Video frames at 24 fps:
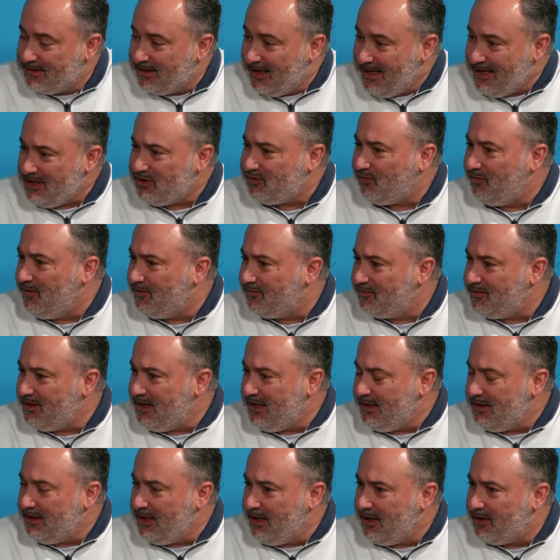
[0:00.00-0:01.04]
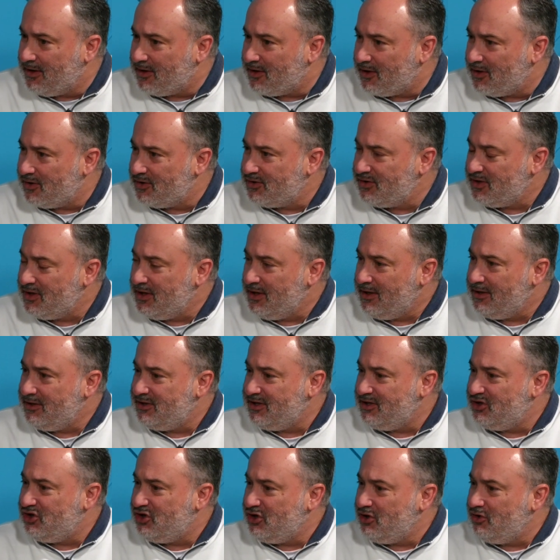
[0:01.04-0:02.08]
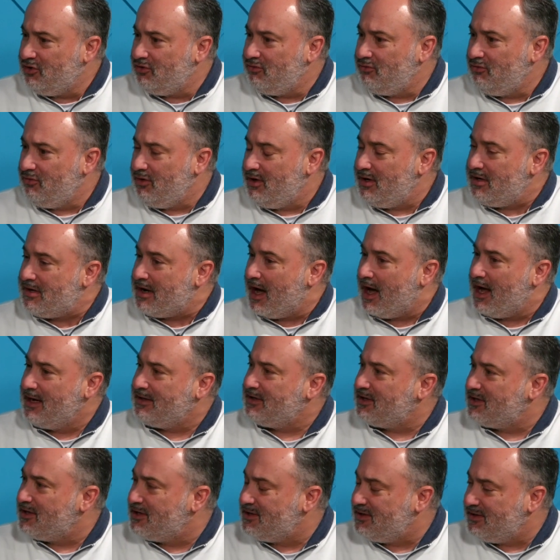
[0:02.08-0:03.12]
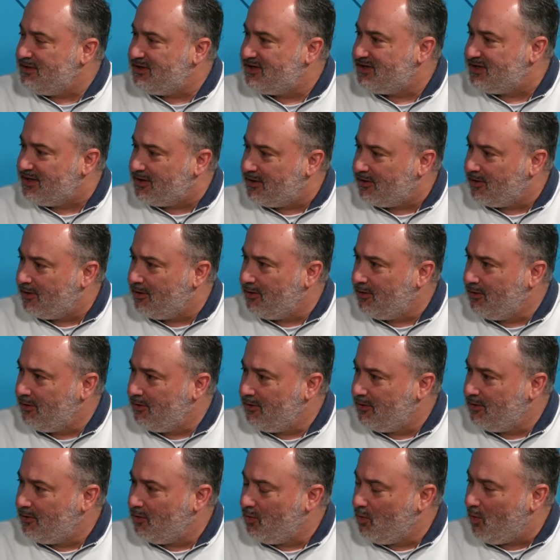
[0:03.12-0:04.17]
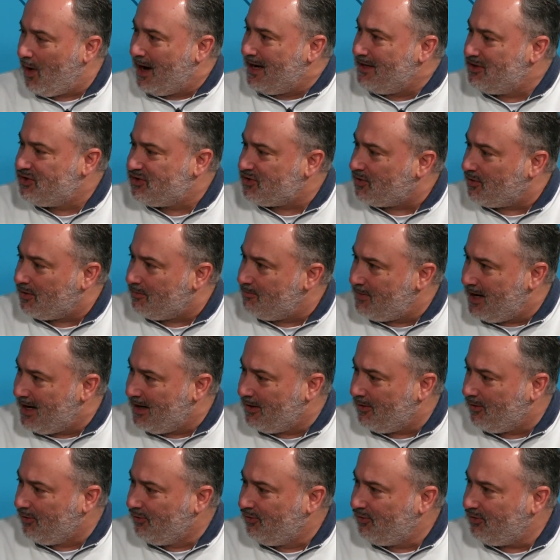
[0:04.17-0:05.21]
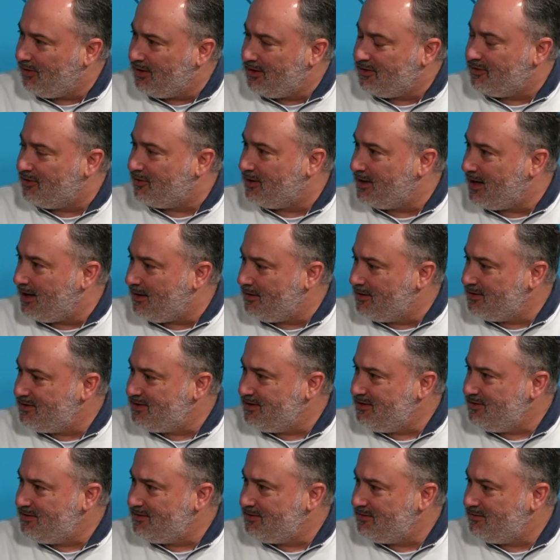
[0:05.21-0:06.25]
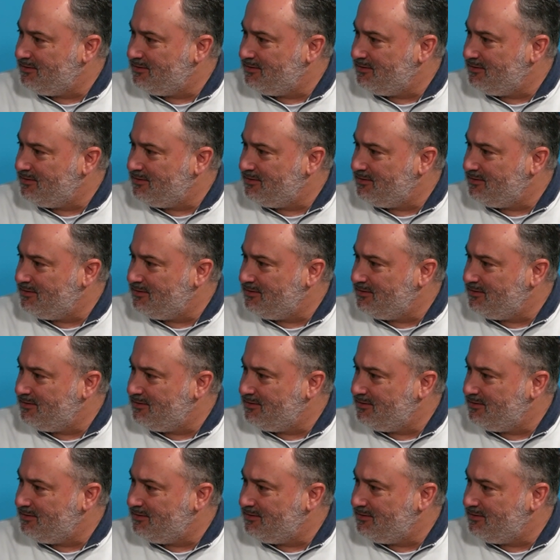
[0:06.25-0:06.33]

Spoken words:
last 15 years, did you not consider whites or males in your analyses?